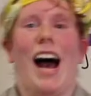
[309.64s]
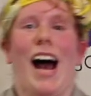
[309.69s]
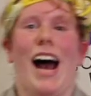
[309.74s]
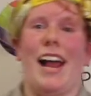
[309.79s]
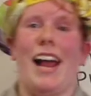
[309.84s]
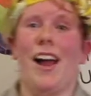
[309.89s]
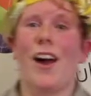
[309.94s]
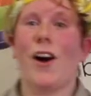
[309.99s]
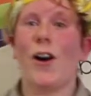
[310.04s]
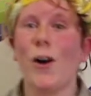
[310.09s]

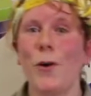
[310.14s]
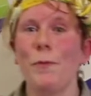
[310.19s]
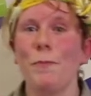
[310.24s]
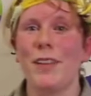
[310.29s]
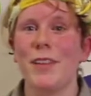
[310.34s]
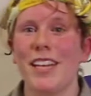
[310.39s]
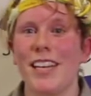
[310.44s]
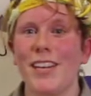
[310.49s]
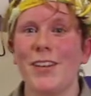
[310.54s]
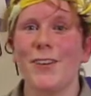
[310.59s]
I
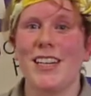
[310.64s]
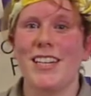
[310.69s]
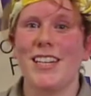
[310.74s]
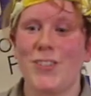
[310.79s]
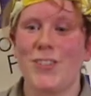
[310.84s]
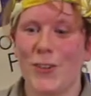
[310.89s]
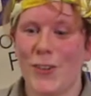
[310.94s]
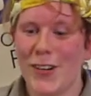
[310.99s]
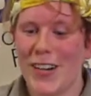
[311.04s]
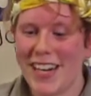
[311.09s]
hope that you
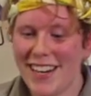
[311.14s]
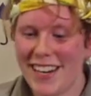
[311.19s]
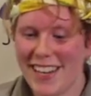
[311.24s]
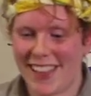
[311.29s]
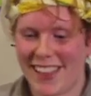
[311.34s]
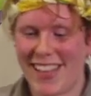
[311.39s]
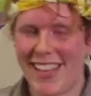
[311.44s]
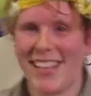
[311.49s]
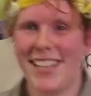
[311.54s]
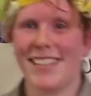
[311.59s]

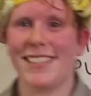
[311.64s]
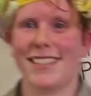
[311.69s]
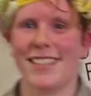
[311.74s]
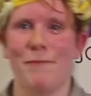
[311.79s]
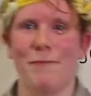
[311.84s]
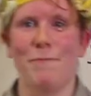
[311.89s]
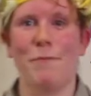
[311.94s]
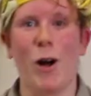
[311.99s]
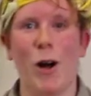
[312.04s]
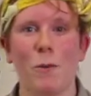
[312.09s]
enjoyed
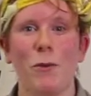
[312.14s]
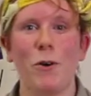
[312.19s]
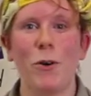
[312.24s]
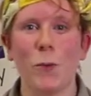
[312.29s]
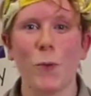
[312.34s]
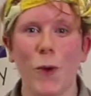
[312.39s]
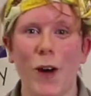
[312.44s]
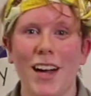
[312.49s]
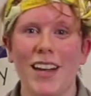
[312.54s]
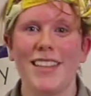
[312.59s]
these
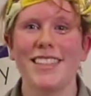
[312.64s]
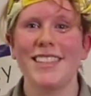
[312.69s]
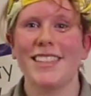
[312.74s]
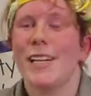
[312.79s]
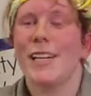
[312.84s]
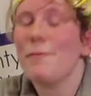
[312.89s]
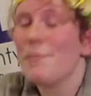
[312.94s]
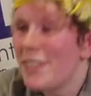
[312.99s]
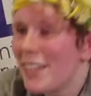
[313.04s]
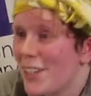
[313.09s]
marble run
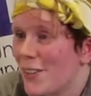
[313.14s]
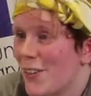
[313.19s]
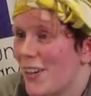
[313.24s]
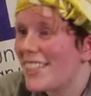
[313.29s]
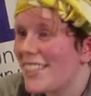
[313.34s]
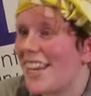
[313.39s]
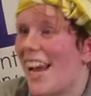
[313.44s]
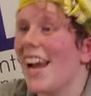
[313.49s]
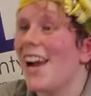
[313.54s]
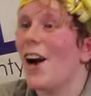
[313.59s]
tips and
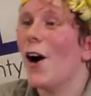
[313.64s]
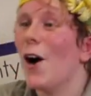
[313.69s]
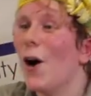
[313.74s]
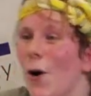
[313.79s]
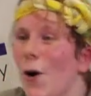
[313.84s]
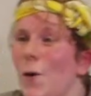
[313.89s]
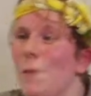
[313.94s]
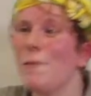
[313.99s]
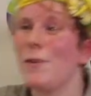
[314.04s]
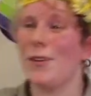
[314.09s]
tricks. I
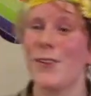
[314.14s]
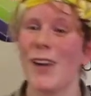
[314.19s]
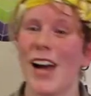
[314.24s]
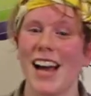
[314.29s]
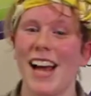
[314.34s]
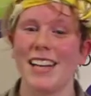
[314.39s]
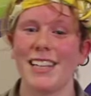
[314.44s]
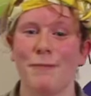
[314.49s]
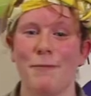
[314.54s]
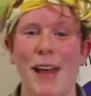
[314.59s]
hope you
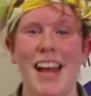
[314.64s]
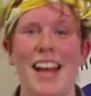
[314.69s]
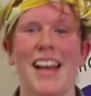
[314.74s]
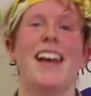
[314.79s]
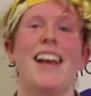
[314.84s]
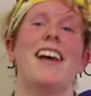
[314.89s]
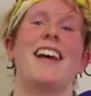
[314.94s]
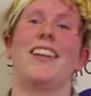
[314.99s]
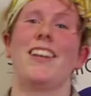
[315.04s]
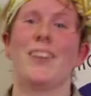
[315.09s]
guys
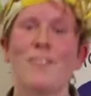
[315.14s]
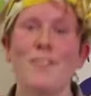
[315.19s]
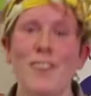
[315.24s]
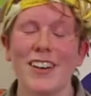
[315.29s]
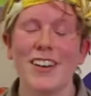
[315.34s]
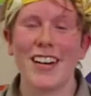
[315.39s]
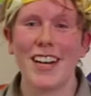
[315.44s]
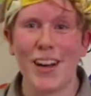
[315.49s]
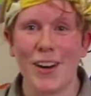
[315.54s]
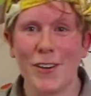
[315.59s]
make your
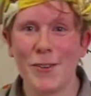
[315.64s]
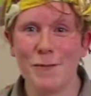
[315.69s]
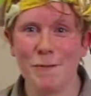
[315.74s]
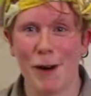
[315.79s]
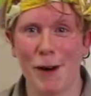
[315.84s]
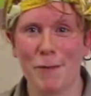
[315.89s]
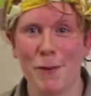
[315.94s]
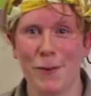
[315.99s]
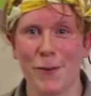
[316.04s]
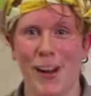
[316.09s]
very own
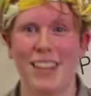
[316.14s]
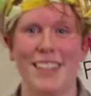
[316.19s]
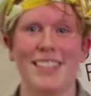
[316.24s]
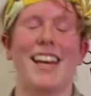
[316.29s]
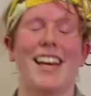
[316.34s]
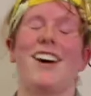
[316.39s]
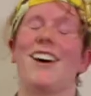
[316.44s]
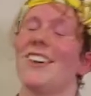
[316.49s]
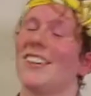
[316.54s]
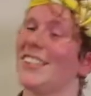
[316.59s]
marble runs.
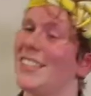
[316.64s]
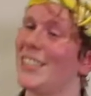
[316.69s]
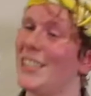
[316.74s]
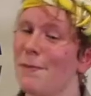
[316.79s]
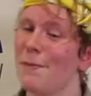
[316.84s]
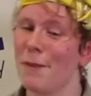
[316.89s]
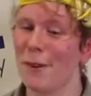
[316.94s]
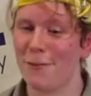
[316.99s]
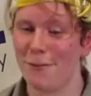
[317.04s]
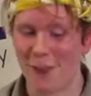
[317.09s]
They are
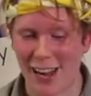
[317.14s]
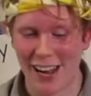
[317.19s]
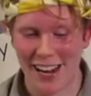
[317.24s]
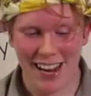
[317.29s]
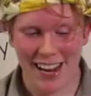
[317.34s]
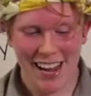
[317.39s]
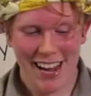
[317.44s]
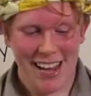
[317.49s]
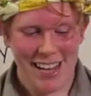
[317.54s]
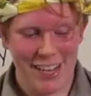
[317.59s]
super
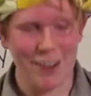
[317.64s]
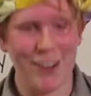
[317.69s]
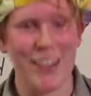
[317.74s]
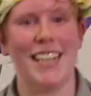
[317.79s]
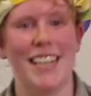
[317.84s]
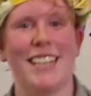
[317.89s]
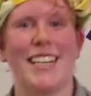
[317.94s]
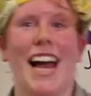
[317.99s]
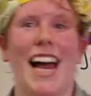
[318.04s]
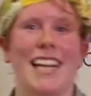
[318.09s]
fun. You
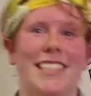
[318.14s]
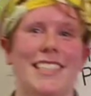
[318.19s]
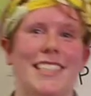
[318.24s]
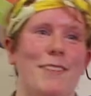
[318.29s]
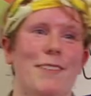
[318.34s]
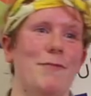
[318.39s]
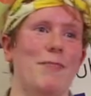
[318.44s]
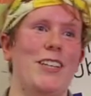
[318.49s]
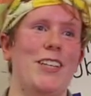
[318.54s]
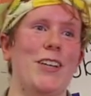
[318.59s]
can attach
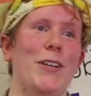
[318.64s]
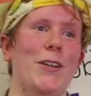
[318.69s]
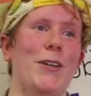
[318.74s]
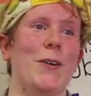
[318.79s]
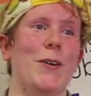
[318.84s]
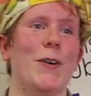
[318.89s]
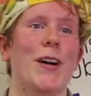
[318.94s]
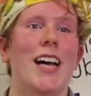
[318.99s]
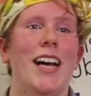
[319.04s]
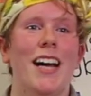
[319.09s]
them
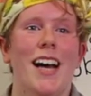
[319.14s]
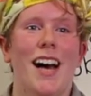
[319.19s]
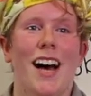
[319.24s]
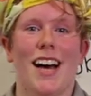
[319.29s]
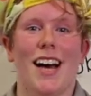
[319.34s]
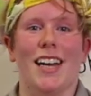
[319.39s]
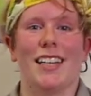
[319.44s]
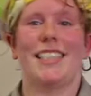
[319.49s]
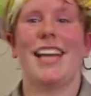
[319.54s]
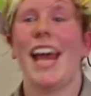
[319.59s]
to
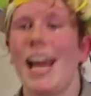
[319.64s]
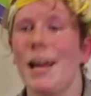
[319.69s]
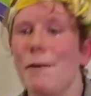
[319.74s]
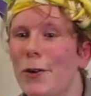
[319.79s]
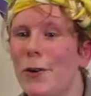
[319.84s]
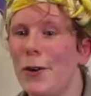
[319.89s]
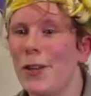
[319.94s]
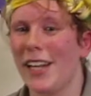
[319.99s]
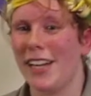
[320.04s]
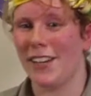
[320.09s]
a
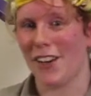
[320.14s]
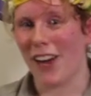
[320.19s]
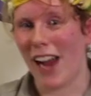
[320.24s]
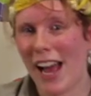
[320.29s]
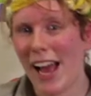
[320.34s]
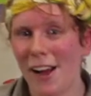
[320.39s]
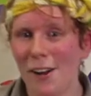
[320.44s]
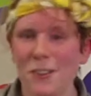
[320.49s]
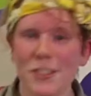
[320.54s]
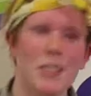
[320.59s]
table in your
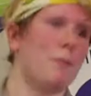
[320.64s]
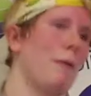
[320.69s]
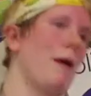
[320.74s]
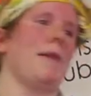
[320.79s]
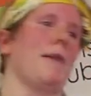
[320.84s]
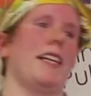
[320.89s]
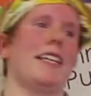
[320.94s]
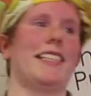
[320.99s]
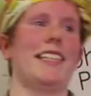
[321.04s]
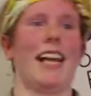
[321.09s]
house,
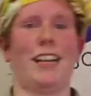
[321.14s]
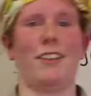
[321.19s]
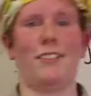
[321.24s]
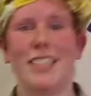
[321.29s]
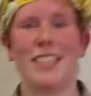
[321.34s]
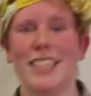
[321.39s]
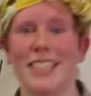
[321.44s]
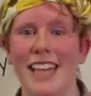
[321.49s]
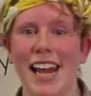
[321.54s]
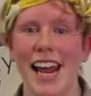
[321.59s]
maybe a set of
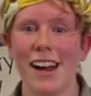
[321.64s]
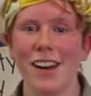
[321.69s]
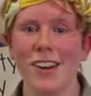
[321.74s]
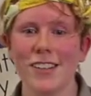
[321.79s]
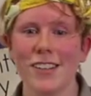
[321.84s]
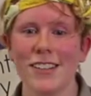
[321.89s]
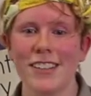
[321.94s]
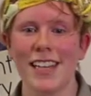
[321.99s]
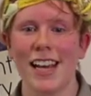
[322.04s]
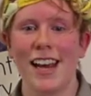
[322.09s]

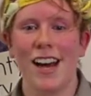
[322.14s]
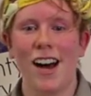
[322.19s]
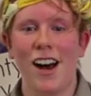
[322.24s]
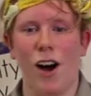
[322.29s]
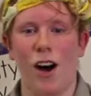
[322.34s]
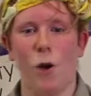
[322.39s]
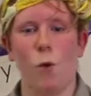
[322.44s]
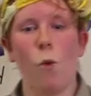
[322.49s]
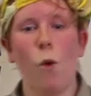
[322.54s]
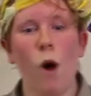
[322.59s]
stairs,
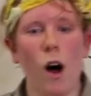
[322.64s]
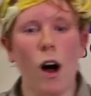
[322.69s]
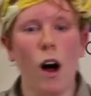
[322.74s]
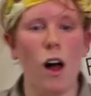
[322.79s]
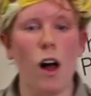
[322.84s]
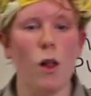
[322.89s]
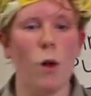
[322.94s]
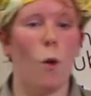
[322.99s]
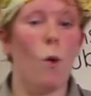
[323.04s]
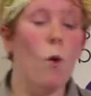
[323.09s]
a
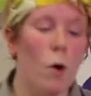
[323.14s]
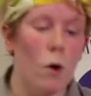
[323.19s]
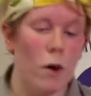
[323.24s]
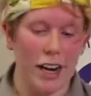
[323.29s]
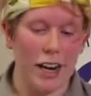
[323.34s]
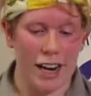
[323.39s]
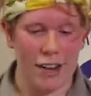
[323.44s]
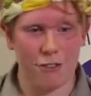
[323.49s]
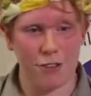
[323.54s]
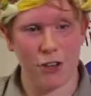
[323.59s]
wall,
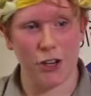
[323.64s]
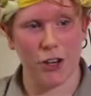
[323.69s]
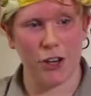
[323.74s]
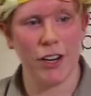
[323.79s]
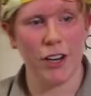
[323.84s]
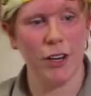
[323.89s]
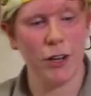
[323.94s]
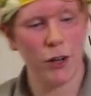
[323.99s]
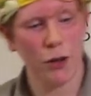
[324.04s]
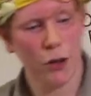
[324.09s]
or if
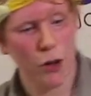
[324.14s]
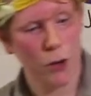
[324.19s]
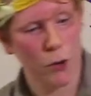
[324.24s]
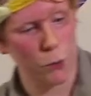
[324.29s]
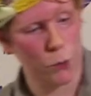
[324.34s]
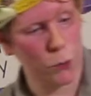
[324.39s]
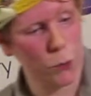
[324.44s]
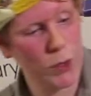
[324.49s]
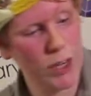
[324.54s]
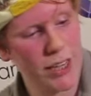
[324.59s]
you're
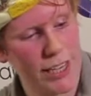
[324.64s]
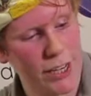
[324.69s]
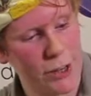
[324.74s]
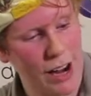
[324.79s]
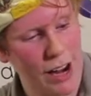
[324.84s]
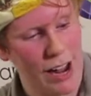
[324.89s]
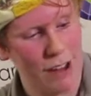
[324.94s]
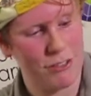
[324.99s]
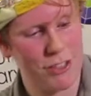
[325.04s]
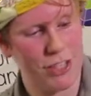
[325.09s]
really
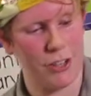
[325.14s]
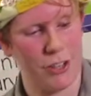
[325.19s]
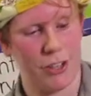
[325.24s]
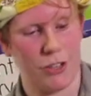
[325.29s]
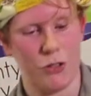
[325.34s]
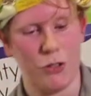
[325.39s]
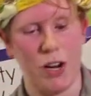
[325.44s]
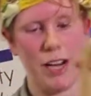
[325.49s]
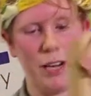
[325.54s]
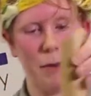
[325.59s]
crafty, you
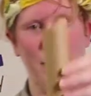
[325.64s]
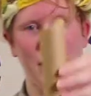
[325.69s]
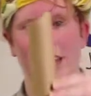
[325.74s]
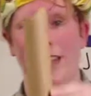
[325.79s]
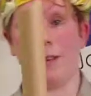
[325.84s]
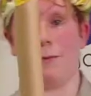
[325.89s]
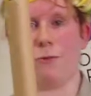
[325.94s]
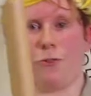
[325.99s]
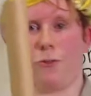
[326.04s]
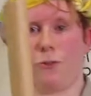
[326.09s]
can try to make
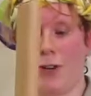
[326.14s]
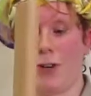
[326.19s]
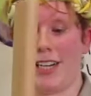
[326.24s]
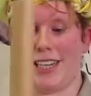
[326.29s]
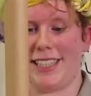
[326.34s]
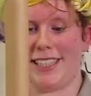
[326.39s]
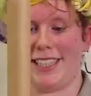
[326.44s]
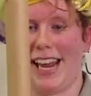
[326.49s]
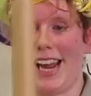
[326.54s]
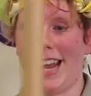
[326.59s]
them
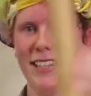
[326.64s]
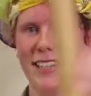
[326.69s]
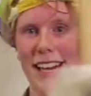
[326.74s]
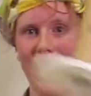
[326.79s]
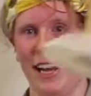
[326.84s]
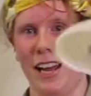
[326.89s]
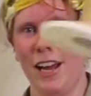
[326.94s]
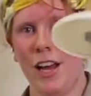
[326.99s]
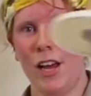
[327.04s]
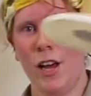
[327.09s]

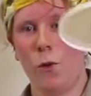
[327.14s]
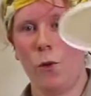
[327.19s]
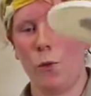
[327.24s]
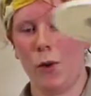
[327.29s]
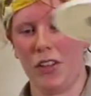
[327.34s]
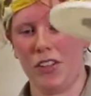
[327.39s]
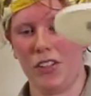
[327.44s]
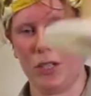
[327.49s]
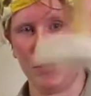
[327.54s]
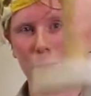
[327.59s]
freestanding
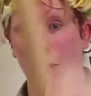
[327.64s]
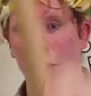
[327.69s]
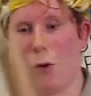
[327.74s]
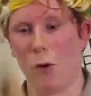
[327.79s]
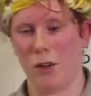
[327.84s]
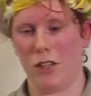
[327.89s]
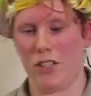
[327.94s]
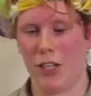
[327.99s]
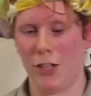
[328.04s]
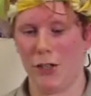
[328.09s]
with
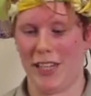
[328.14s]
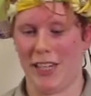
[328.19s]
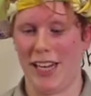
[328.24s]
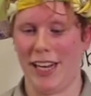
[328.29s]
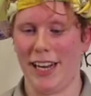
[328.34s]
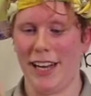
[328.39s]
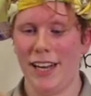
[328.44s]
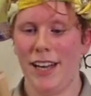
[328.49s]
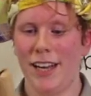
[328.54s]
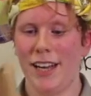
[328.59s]
supports
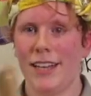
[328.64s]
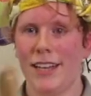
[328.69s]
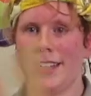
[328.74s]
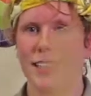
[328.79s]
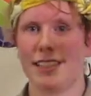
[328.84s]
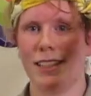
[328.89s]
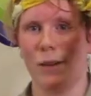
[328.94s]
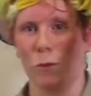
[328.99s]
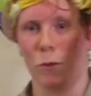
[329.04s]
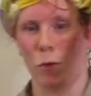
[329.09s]
using
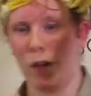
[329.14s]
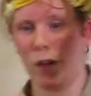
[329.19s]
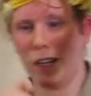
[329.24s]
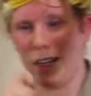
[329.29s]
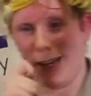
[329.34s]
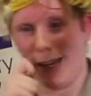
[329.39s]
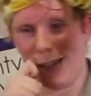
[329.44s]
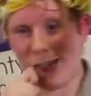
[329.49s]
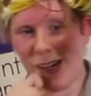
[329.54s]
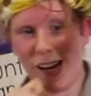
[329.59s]
some
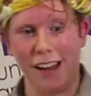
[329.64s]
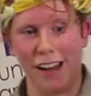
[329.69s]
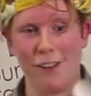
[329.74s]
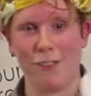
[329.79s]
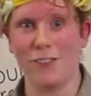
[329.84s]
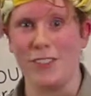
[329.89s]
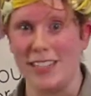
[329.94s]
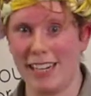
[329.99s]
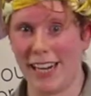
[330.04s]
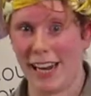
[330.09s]
really
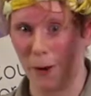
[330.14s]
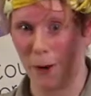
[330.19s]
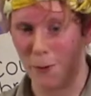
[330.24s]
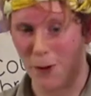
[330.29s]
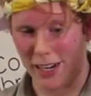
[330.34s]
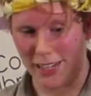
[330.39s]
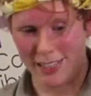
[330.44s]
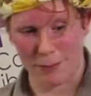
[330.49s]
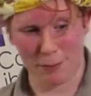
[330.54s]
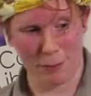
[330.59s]
tough
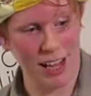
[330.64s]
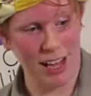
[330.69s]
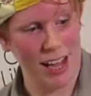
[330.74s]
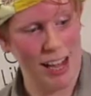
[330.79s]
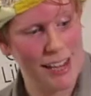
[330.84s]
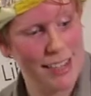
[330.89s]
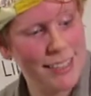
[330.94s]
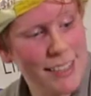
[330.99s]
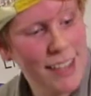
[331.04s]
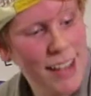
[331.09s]
DIY
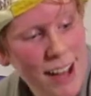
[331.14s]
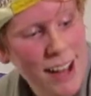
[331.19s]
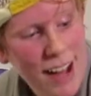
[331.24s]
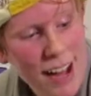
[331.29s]
supplies.